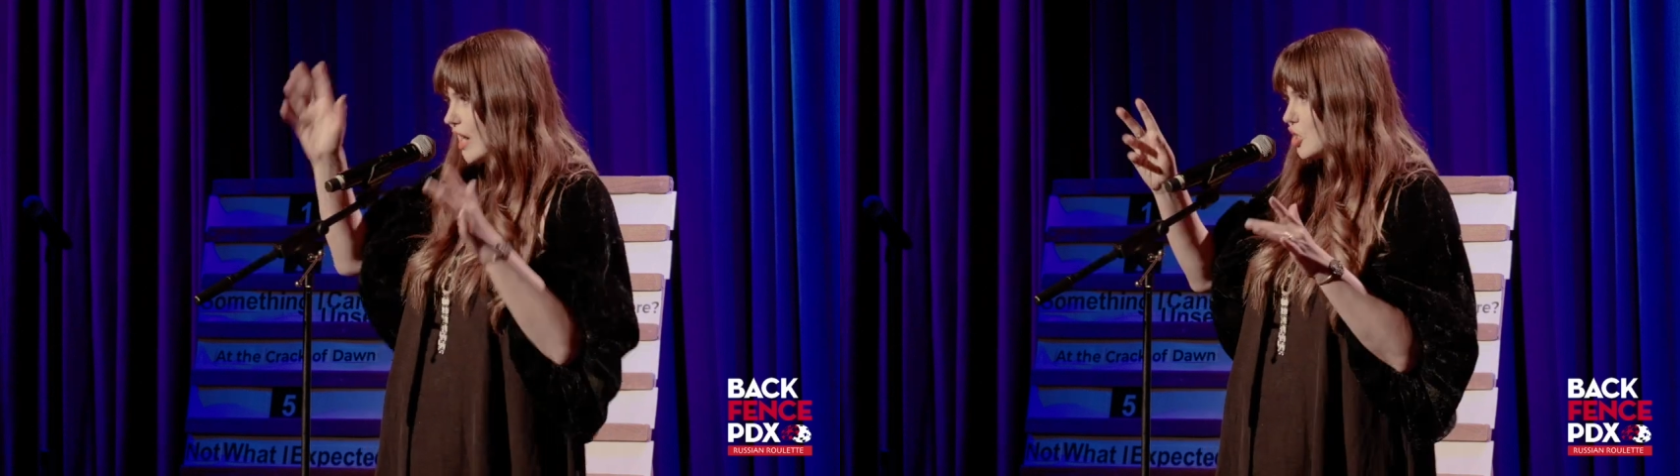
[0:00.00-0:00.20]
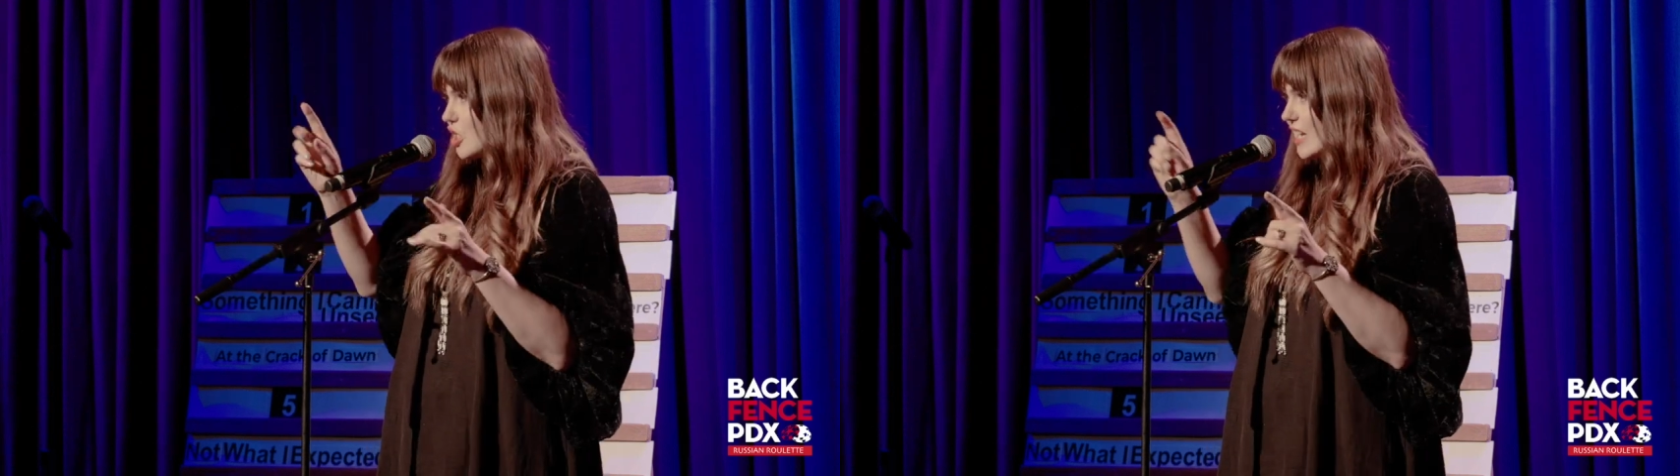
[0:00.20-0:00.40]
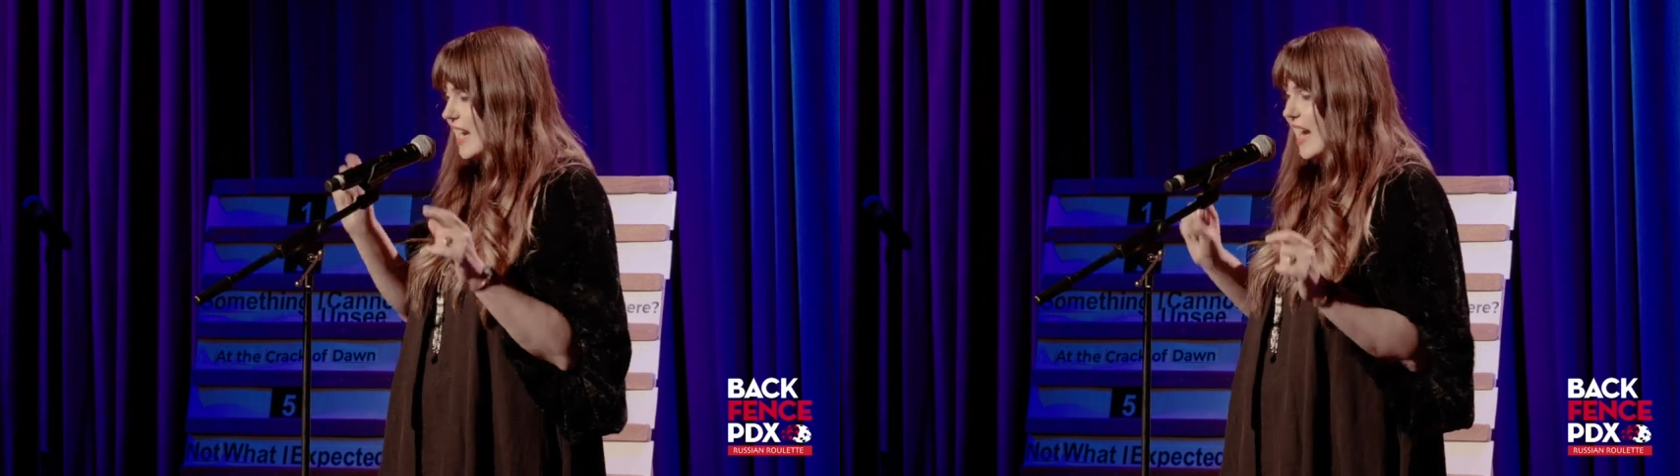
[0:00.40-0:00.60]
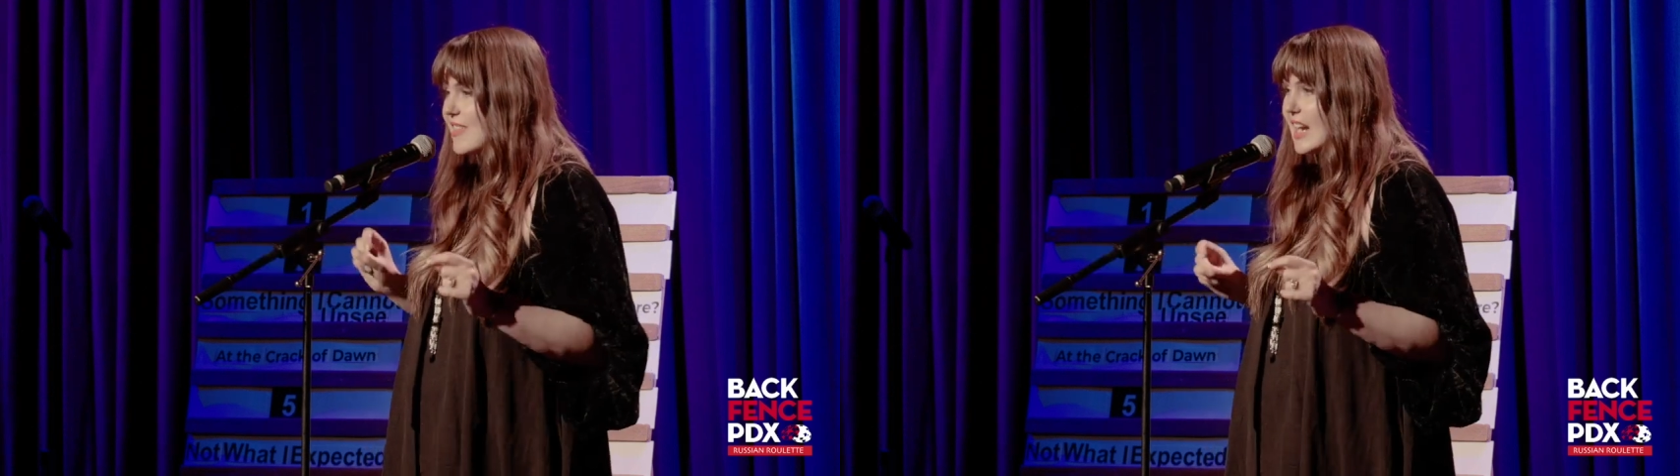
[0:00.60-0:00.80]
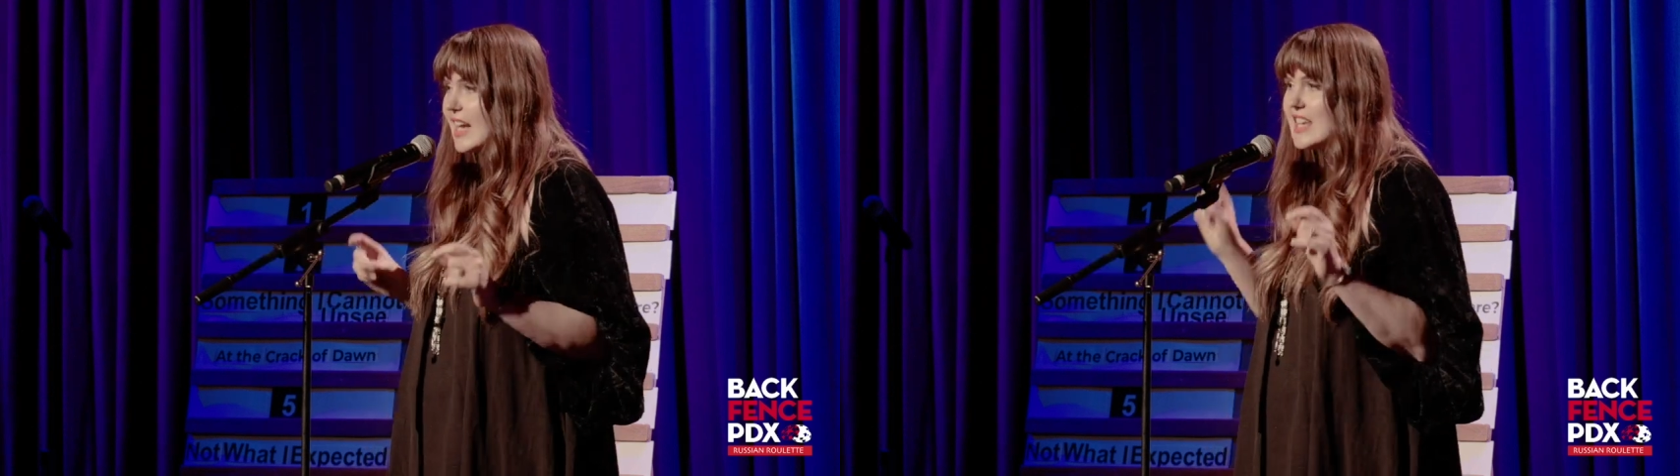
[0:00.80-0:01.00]
watching it,
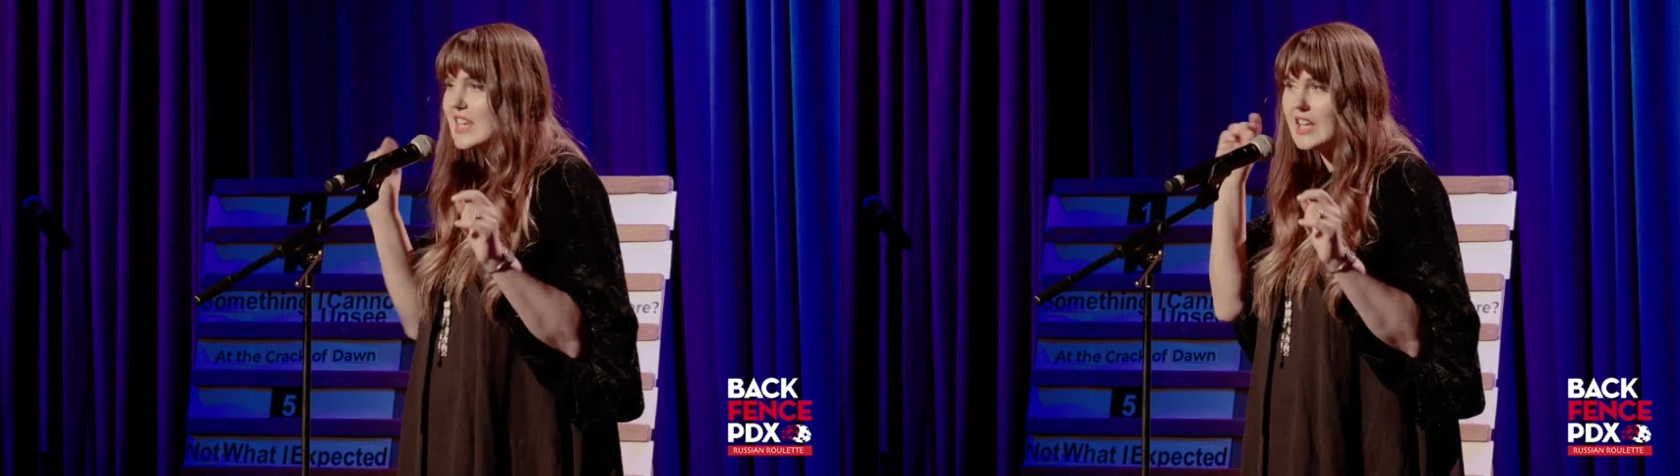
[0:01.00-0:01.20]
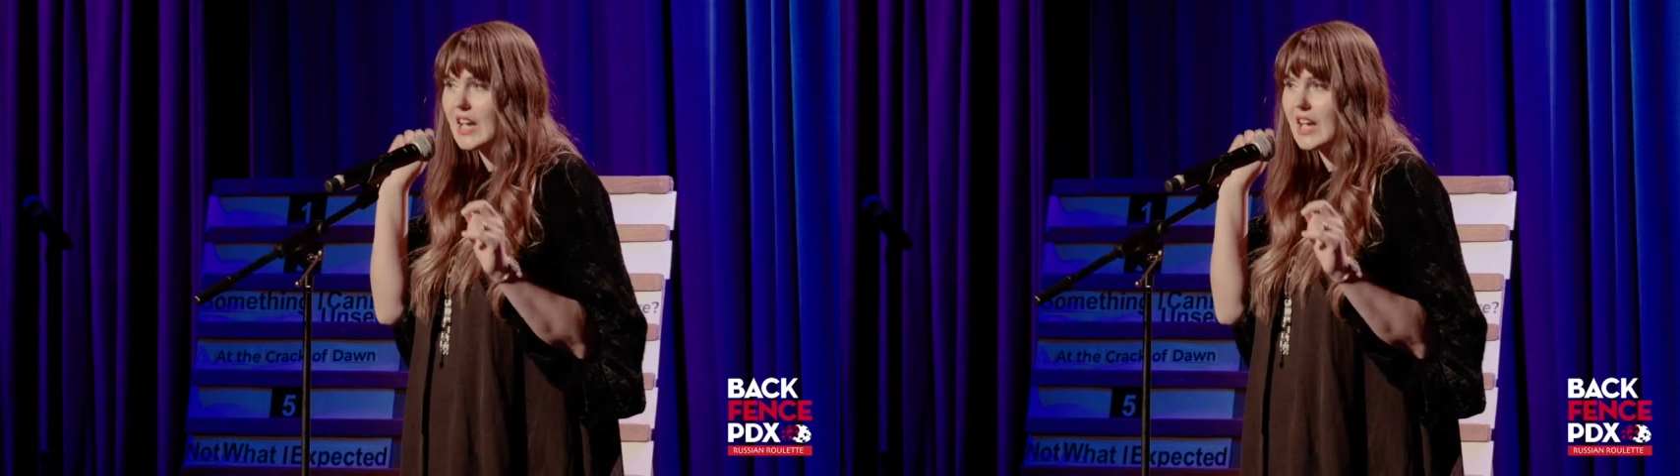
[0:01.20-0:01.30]
and then I,